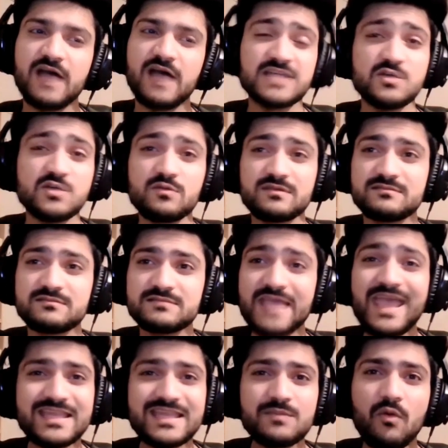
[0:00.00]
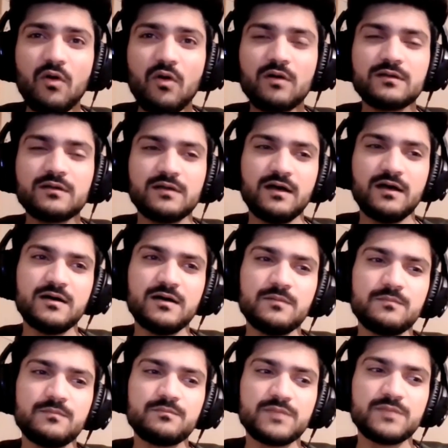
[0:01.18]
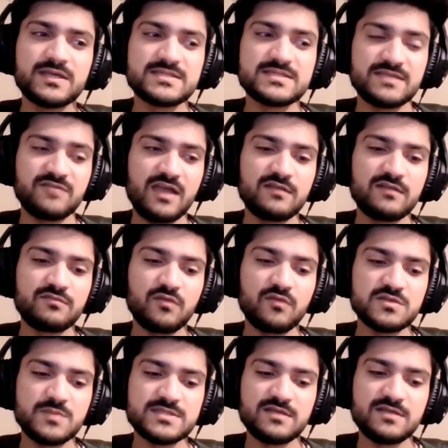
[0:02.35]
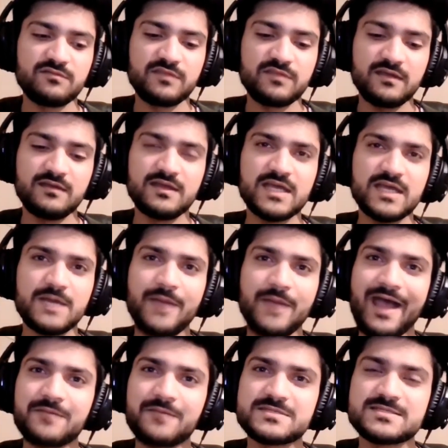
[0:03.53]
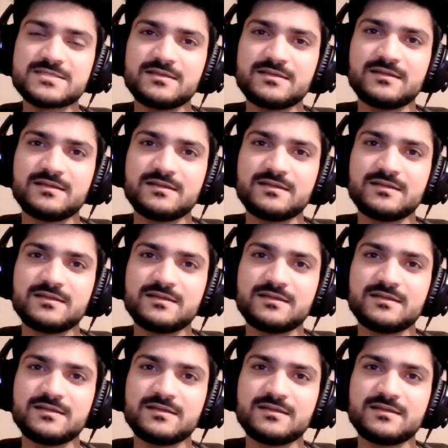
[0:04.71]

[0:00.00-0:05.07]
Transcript: I don't get anymore, because I've kind of thought to myself that perhaps